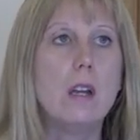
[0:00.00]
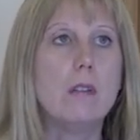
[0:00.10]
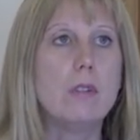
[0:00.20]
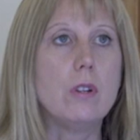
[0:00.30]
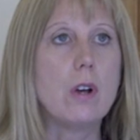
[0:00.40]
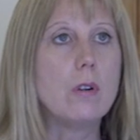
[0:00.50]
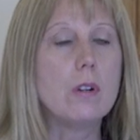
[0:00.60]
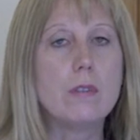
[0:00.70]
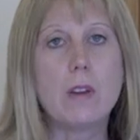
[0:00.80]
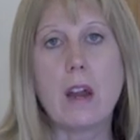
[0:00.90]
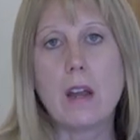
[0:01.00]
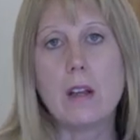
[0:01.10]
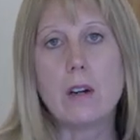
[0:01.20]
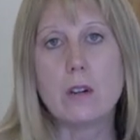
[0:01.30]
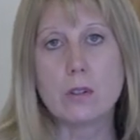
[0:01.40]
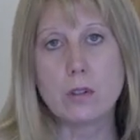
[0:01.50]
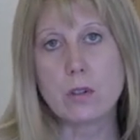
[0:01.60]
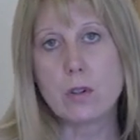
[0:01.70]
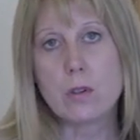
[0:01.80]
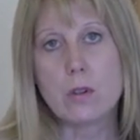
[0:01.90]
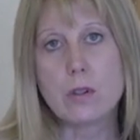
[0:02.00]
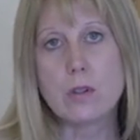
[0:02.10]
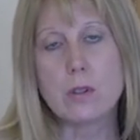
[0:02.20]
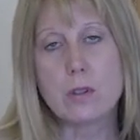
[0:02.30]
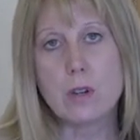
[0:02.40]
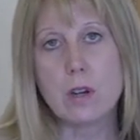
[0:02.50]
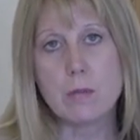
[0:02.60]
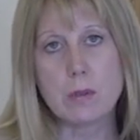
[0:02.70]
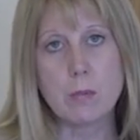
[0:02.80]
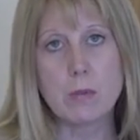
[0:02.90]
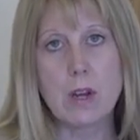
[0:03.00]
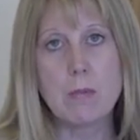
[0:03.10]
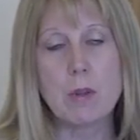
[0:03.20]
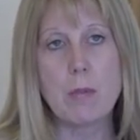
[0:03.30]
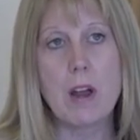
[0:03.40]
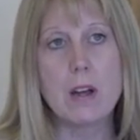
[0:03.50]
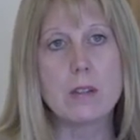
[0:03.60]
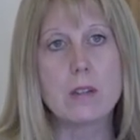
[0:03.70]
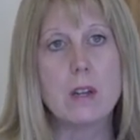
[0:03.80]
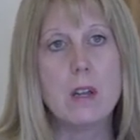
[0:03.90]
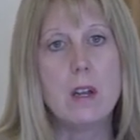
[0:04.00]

if you know of Hannah or took her courses sometime in the past,